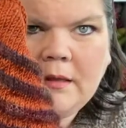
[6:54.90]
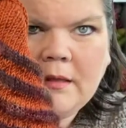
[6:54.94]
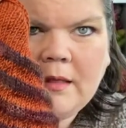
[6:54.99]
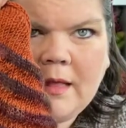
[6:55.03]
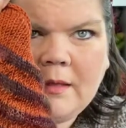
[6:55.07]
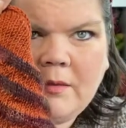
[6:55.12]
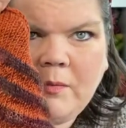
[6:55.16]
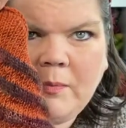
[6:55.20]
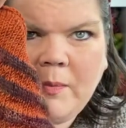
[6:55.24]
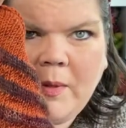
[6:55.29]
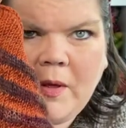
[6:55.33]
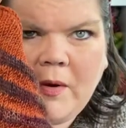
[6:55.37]

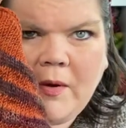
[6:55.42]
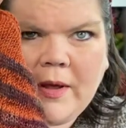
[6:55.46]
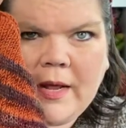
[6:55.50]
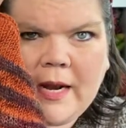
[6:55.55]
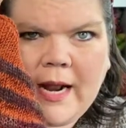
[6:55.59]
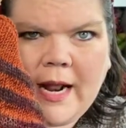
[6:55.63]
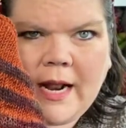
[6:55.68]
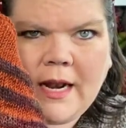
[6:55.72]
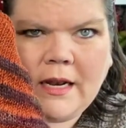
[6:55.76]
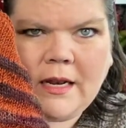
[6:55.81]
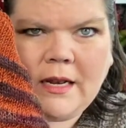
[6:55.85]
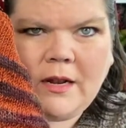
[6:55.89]
That's blowing it
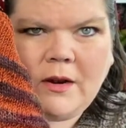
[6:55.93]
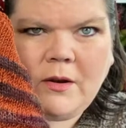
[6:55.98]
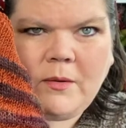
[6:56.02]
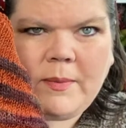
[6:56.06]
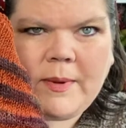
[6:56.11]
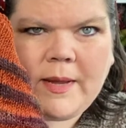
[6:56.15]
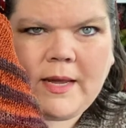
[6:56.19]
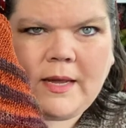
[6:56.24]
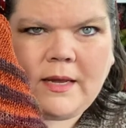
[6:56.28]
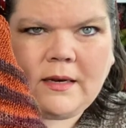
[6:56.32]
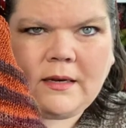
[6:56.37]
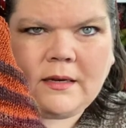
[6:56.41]
out a little
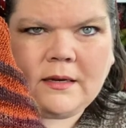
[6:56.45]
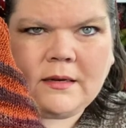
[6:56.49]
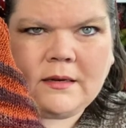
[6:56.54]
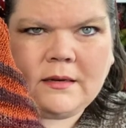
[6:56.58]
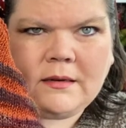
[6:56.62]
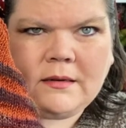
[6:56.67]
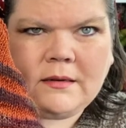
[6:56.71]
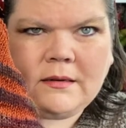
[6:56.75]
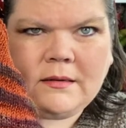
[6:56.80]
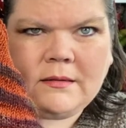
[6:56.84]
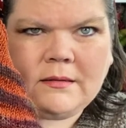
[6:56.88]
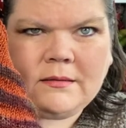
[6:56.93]
bit.
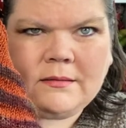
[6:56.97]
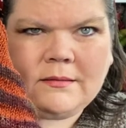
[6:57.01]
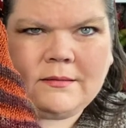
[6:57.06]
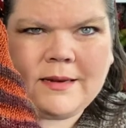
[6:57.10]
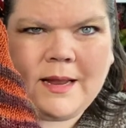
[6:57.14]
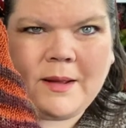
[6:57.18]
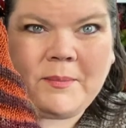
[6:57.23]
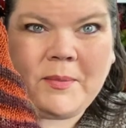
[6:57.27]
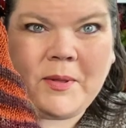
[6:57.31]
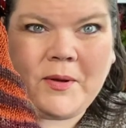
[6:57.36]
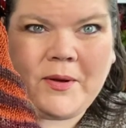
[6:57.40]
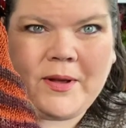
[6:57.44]

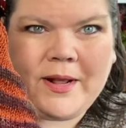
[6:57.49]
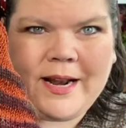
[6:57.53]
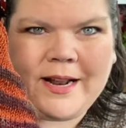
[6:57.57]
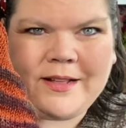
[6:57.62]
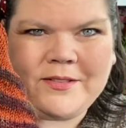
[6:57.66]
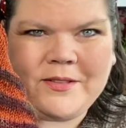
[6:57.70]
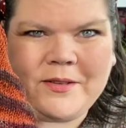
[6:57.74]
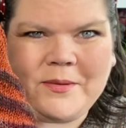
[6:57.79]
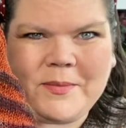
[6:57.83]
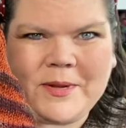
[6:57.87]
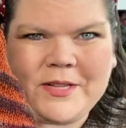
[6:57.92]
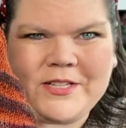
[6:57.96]
Not blowing it out
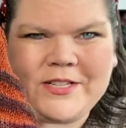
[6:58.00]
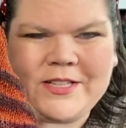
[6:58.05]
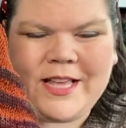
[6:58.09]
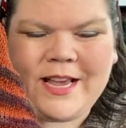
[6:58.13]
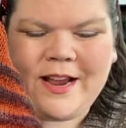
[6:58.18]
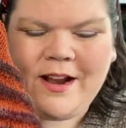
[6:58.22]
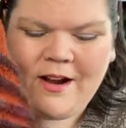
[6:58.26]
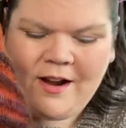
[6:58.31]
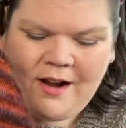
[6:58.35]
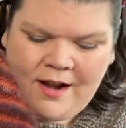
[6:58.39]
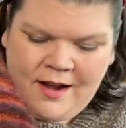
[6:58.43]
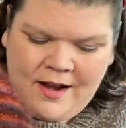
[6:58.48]
so much
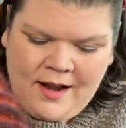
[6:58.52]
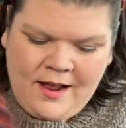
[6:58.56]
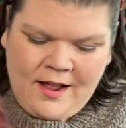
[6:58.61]
there.